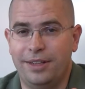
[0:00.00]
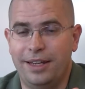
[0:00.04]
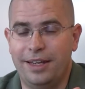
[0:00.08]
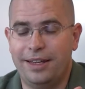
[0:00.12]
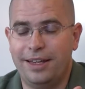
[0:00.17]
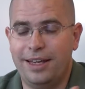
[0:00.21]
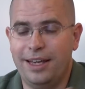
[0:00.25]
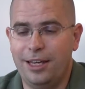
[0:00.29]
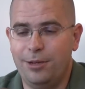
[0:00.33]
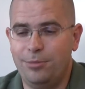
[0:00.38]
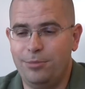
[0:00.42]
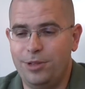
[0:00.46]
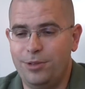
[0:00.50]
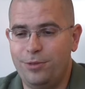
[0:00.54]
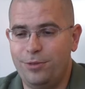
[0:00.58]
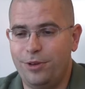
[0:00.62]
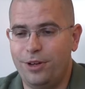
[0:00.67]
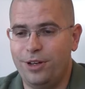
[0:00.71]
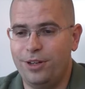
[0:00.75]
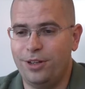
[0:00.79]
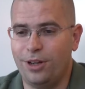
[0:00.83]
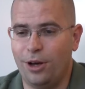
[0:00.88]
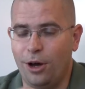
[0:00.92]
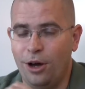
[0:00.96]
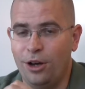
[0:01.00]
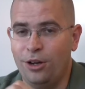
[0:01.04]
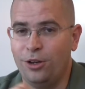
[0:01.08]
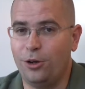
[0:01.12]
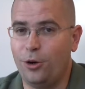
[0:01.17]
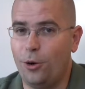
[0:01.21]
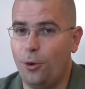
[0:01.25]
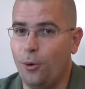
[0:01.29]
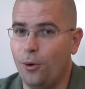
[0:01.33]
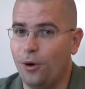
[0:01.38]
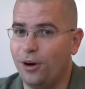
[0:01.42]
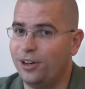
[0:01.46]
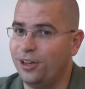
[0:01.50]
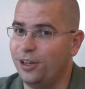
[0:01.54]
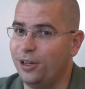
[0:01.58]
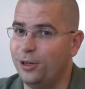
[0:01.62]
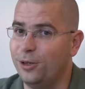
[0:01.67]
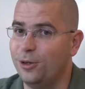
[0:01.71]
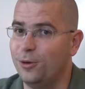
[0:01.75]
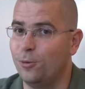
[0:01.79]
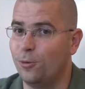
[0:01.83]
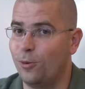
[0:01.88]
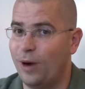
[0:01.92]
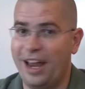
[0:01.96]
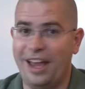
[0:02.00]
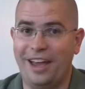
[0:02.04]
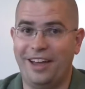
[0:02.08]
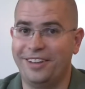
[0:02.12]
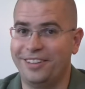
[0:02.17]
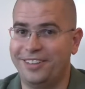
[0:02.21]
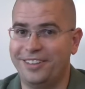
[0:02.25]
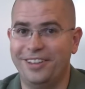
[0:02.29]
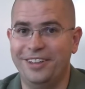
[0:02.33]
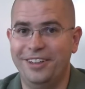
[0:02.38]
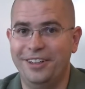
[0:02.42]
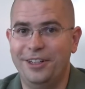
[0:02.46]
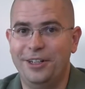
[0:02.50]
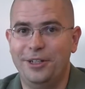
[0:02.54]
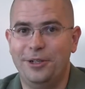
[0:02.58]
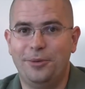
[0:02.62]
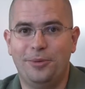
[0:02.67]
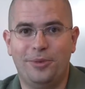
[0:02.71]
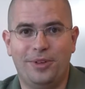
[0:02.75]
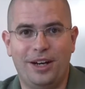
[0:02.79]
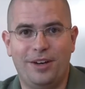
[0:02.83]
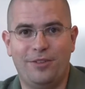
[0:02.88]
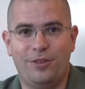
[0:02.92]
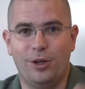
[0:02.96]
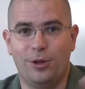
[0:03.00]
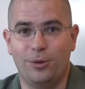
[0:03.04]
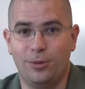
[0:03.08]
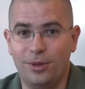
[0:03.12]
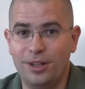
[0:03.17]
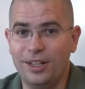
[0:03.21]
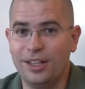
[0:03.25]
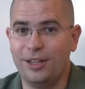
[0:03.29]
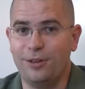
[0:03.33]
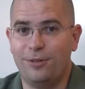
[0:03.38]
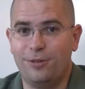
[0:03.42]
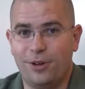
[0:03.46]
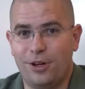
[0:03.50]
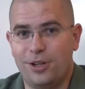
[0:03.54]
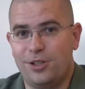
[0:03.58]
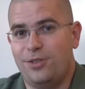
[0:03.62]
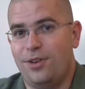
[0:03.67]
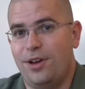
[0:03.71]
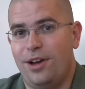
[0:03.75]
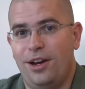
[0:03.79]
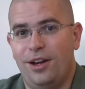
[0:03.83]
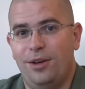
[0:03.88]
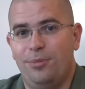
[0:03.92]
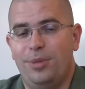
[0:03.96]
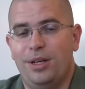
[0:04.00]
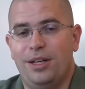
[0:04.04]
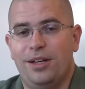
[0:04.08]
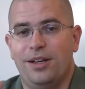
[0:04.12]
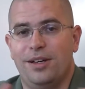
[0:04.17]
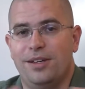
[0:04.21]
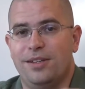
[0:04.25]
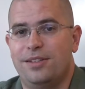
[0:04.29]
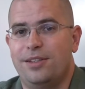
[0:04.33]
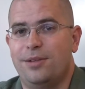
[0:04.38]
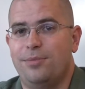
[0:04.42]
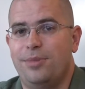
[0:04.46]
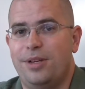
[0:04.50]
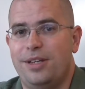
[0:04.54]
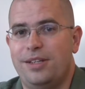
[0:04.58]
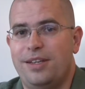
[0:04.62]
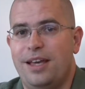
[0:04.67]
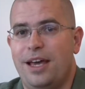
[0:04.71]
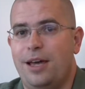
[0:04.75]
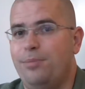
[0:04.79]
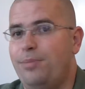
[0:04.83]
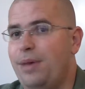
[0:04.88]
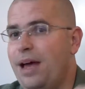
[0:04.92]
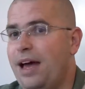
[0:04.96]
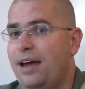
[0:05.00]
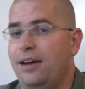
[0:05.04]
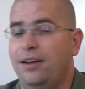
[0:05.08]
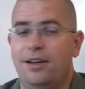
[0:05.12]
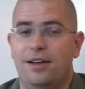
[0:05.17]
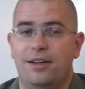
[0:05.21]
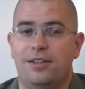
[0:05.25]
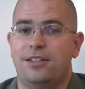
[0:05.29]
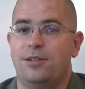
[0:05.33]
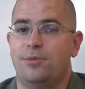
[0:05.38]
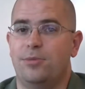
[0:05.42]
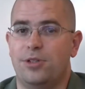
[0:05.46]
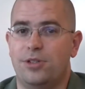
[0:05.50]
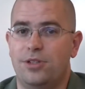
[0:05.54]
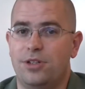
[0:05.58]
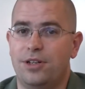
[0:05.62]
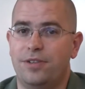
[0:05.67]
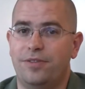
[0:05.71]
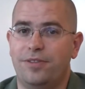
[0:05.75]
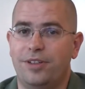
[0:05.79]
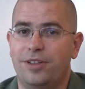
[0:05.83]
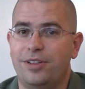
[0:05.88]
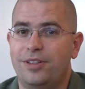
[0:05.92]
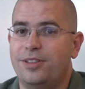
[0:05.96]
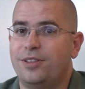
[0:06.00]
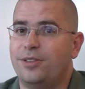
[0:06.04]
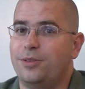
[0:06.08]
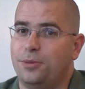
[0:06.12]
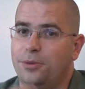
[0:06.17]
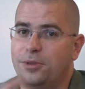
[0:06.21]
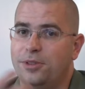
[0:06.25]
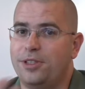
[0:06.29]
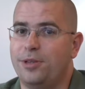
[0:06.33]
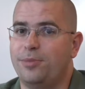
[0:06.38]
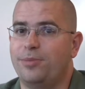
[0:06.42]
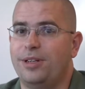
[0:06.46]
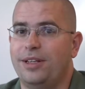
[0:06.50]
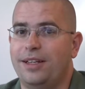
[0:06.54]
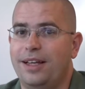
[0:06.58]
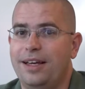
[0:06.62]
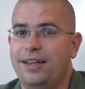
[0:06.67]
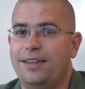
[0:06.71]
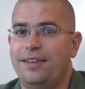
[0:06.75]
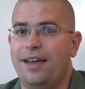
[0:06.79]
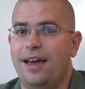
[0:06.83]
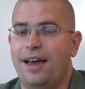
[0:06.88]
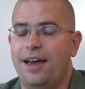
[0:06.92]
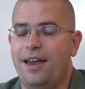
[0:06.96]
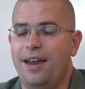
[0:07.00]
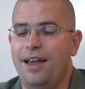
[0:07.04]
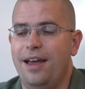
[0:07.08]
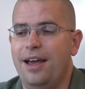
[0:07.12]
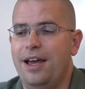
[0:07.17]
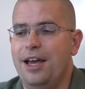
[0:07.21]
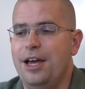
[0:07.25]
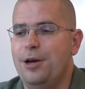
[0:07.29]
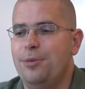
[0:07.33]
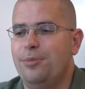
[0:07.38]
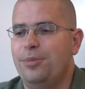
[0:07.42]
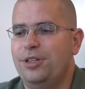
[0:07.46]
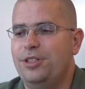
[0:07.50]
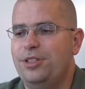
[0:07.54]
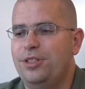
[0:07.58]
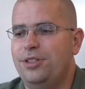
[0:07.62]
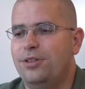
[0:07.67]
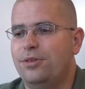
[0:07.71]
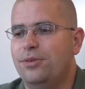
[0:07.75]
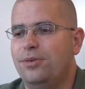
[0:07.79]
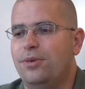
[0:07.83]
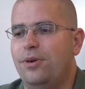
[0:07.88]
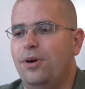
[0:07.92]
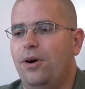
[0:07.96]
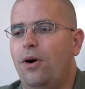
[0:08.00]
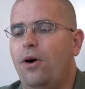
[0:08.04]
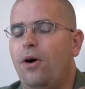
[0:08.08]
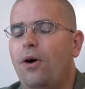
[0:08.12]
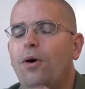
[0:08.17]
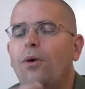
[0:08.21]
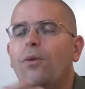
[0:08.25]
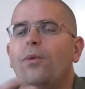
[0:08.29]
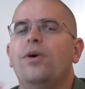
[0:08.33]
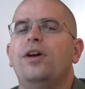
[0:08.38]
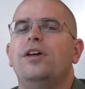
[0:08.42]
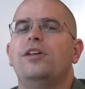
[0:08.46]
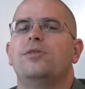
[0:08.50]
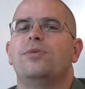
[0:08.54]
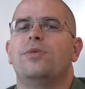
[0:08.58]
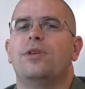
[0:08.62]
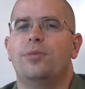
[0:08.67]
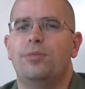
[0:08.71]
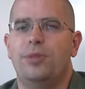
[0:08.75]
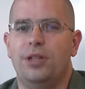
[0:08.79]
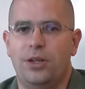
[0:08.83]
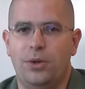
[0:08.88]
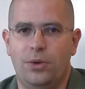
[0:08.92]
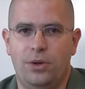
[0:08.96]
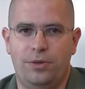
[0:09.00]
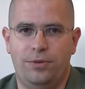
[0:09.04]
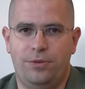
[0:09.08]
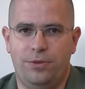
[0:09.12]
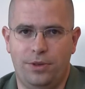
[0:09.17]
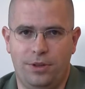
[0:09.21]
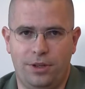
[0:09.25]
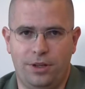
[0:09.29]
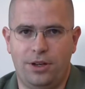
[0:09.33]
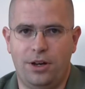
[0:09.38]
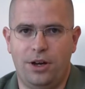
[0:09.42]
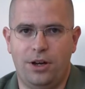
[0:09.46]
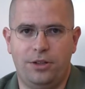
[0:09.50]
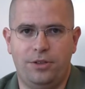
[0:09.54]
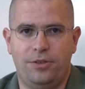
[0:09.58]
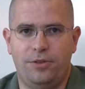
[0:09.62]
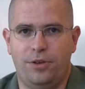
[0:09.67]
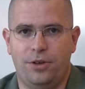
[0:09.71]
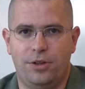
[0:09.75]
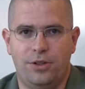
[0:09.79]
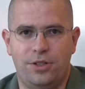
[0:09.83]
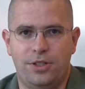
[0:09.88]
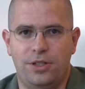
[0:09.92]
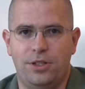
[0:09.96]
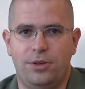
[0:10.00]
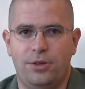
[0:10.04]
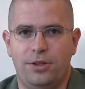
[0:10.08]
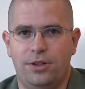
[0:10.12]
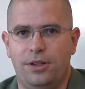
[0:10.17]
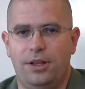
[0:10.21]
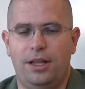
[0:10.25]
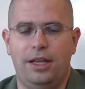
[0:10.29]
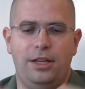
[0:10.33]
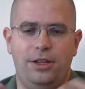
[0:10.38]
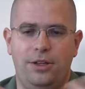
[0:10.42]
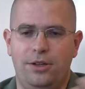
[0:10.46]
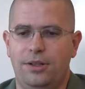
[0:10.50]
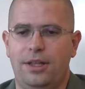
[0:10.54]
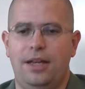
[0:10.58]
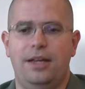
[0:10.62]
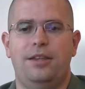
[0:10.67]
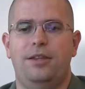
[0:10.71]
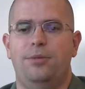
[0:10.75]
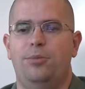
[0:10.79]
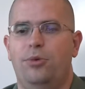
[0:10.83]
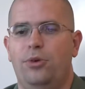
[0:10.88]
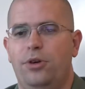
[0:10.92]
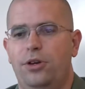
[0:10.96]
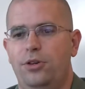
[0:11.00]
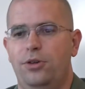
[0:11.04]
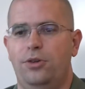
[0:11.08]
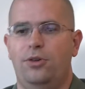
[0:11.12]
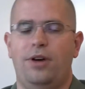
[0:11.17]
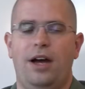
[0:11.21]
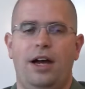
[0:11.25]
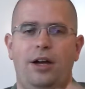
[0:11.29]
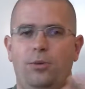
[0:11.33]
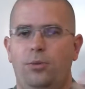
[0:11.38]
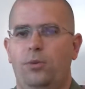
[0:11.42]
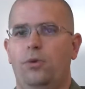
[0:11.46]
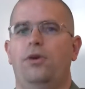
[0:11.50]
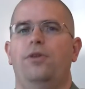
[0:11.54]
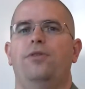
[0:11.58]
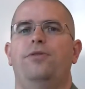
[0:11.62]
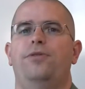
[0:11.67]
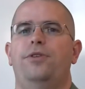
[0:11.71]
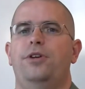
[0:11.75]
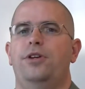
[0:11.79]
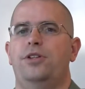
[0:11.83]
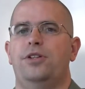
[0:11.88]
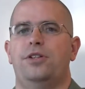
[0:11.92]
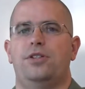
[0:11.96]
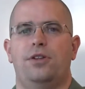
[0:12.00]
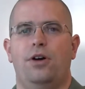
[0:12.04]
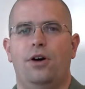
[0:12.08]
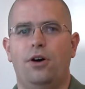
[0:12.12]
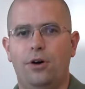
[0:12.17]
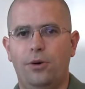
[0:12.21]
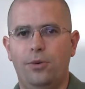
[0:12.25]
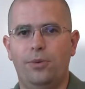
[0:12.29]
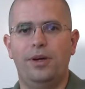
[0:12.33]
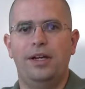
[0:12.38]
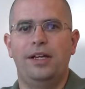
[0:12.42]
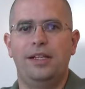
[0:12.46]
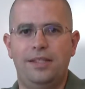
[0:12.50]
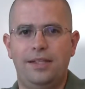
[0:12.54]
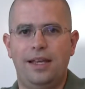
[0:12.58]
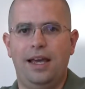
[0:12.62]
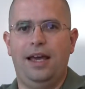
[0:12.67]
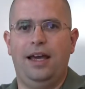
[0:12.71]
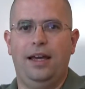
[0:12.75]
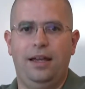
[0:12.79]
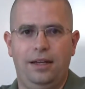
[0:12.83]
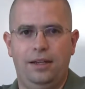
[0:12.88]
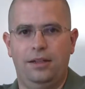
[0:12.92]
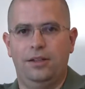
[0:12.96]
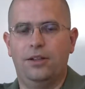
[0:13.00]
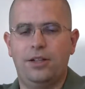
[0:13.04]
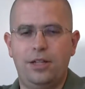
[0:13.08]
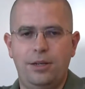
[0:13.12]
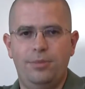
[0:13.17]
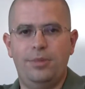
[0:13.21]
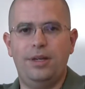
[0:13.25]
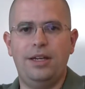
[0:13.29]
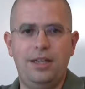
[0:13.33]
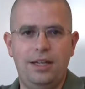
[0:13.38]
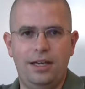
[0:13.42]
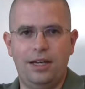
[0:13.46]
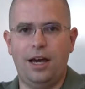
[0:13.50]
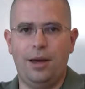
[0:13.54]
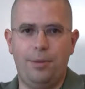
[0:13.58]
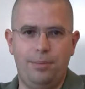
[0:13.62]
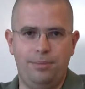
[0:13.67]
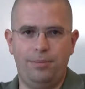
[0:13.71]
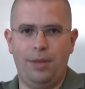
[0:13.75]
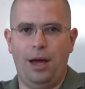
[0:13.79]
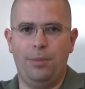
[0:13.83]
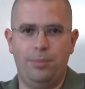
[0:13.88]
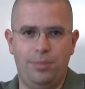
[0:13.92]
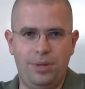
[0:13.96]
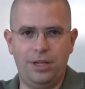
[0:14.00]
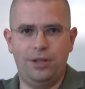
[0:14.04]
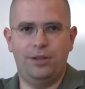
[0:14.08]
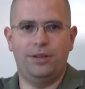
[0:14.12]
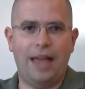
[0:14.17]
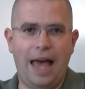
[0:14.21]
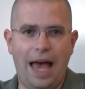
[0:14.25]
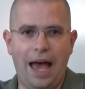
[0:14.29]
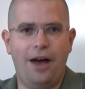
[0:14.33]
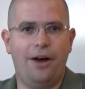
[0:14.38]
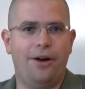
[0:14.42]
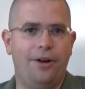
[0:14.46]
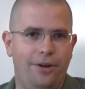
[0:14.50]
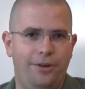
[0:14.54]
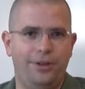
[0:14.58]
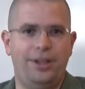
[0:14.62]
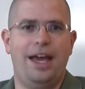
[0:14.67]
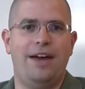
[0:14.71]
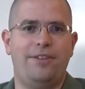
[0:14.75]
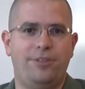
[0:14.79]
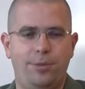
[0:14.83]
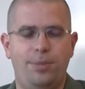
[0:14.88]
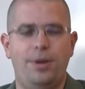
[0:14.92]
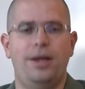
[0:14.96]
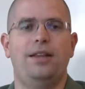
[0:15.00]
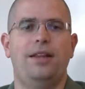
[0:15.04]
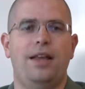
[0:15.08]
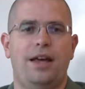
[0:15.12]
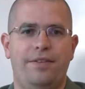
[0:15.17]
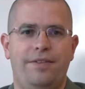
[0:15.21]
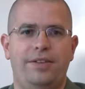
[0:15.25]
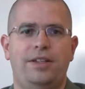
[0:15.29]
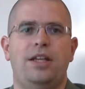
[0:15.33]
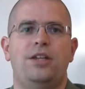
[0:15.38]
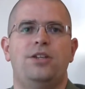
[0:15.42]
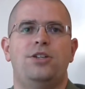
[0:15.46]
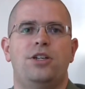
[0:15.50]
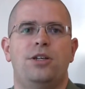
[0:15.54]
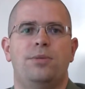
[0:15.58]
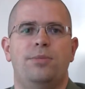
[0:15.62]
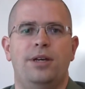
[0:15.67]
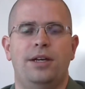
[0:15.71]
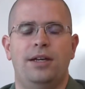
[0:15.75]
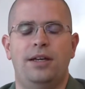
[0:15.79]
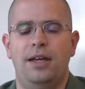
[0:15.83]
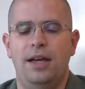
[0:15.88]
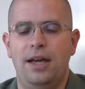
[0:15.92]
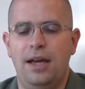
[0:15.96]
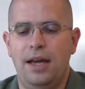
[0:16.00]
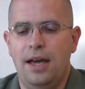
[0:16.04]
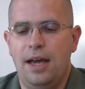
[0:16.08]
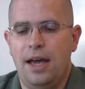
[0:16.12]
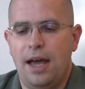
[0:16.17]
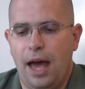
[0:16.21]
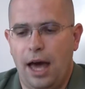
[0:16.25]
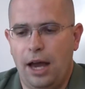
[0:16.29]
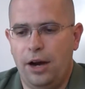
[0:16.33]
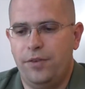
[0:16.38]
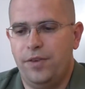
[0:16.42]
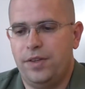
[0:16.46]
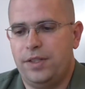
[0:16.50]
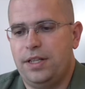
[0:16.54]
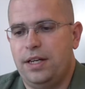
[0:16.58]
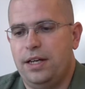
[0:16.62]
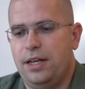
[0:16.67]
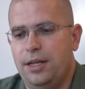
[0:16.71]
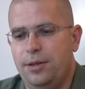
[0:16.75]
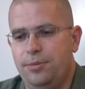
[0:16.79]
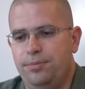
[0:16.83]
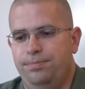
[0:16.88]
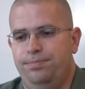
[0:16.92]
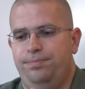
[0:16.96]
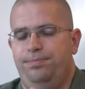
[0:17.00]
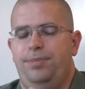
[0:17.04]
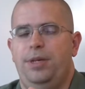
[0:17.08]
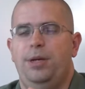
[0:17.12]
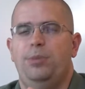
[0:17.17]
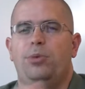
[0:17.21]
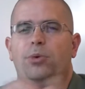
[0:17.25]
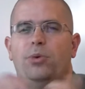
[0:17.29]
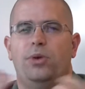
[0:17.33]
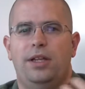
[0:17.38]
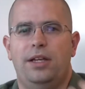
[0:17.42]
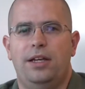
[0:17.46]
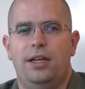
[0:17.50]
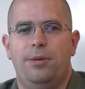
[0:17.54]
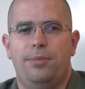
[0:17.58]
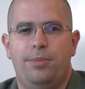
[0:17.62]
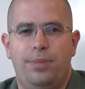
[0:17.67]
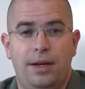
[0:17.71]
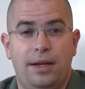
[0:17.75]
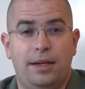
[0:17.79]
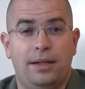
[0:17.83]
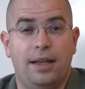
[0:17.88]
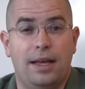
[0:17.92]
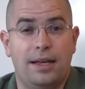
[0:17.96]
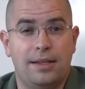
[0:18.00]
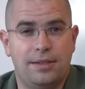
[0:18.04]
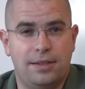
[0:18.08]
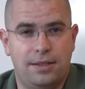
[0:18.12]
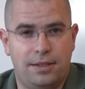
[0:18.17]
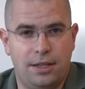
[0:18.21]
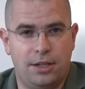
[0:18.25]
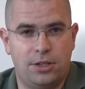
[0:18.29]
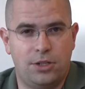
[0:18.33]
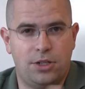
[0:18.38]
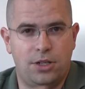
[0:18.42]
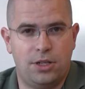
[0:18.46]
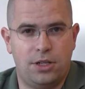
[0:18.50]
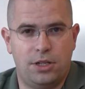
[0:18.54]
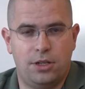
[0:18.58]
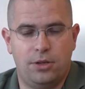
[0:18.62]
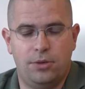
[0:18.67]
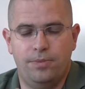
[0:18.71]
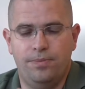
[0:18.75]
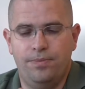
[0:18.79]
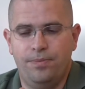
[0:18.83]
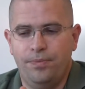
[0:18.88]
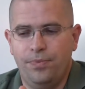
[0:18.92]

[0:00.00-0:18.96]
It can be fun to uncork a good rant whenever you're really frustrated because somebody's had bad customer service or something like that. But you don't always want to be going for the controversy, or you're like the boy who cried wolf. You're just always saying, look at me, I'm being loud, you have to pay a lot of attention to me. And over time, people will end up paying less attention to you.